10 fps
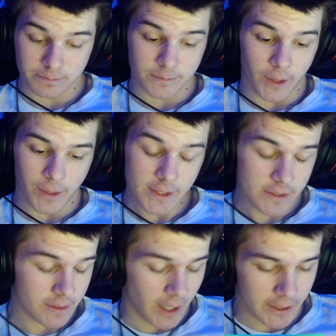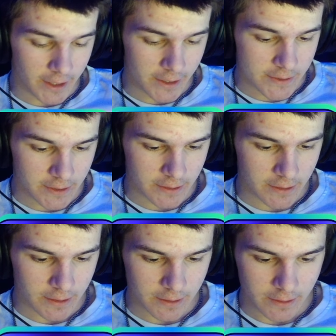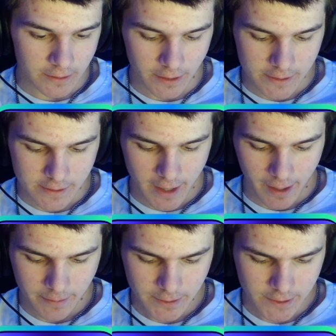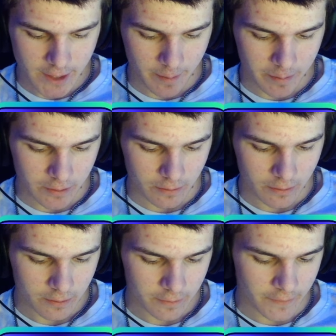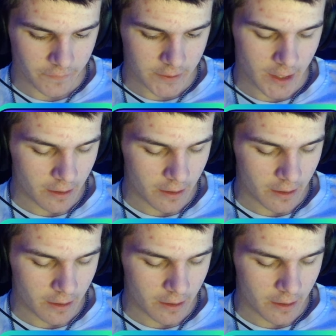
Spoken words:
unless, I guess, he does that. How much does Zap do? 58?